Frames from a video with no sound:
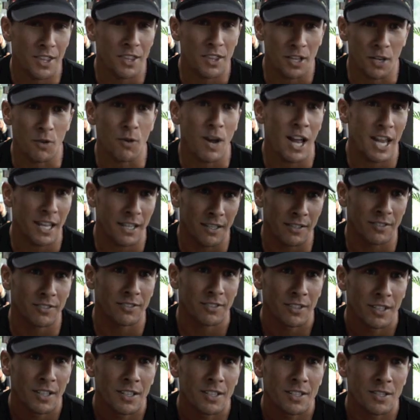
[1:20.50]
the greatest
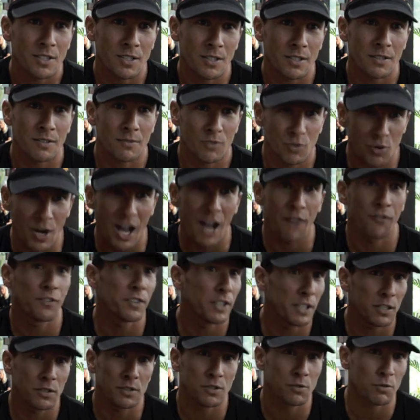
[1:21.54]
draft
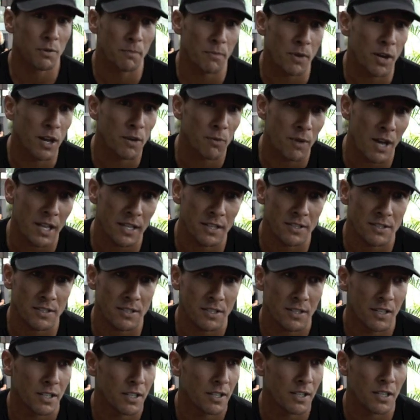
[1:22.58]
legal swim bike runners
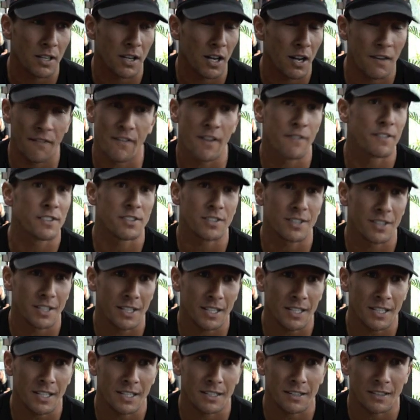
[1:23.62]
I've ever
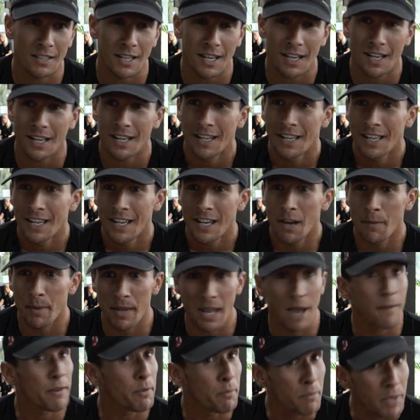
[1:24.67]
seen, and I've
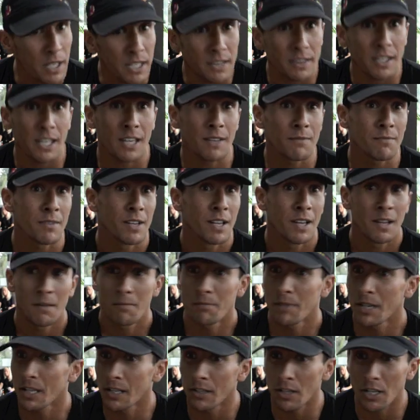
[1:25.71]
been able to meet them,
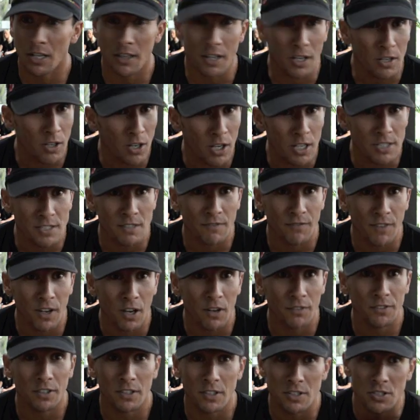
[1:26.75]
meet a lot of the guys
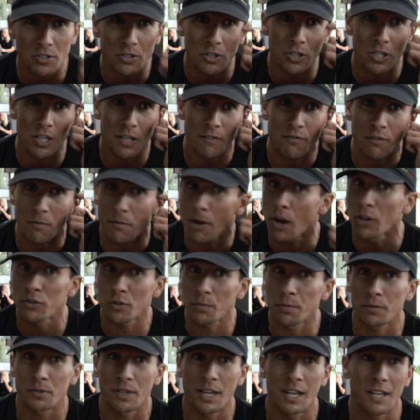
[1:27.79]
involved in this journey from
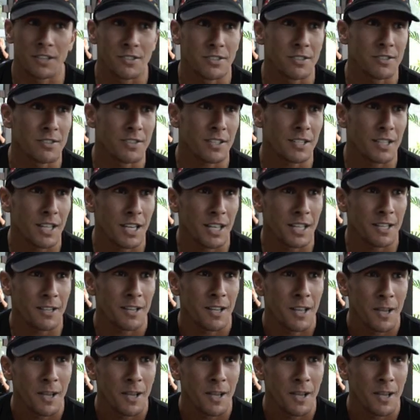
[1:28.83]
multiple nations, and